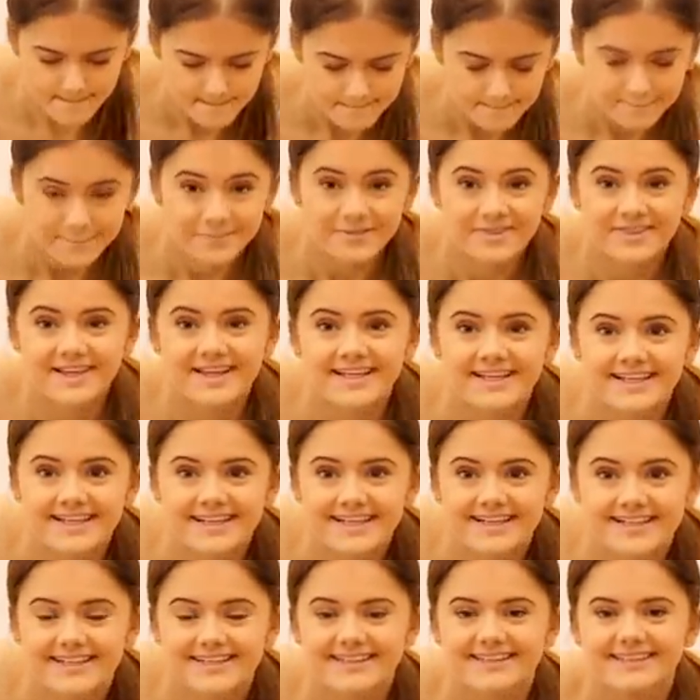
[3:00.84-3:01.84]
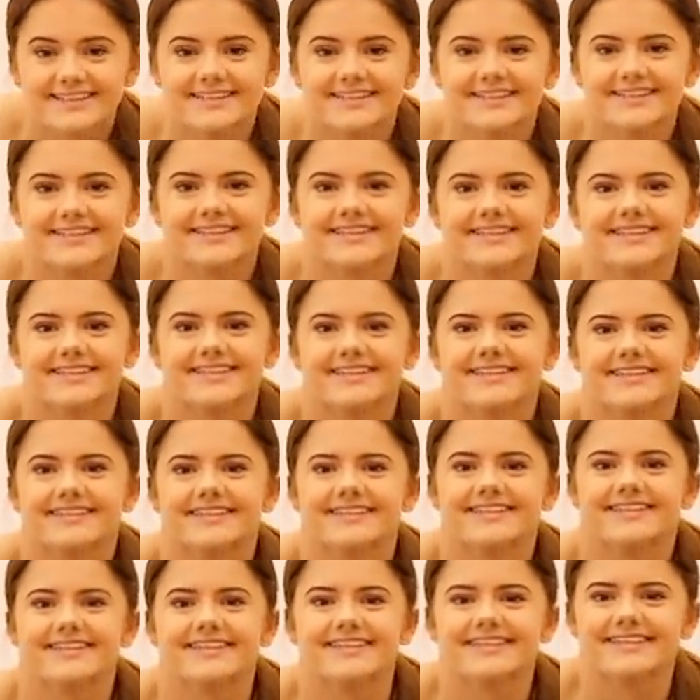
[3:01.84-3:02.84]

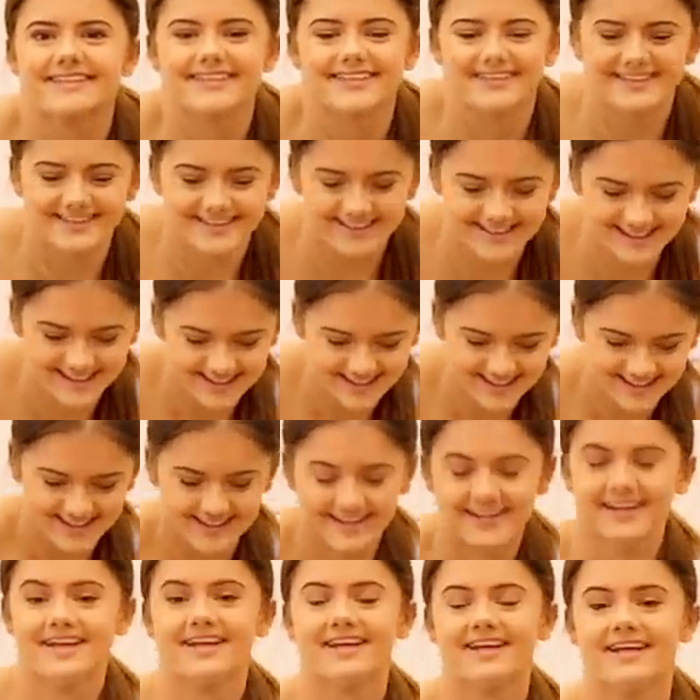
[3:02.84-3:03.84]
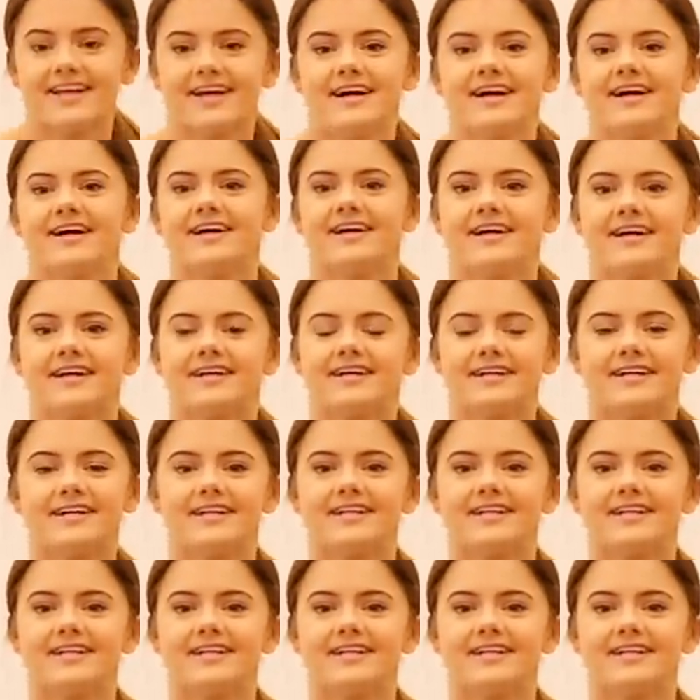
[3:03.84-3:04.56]
Nothing is said.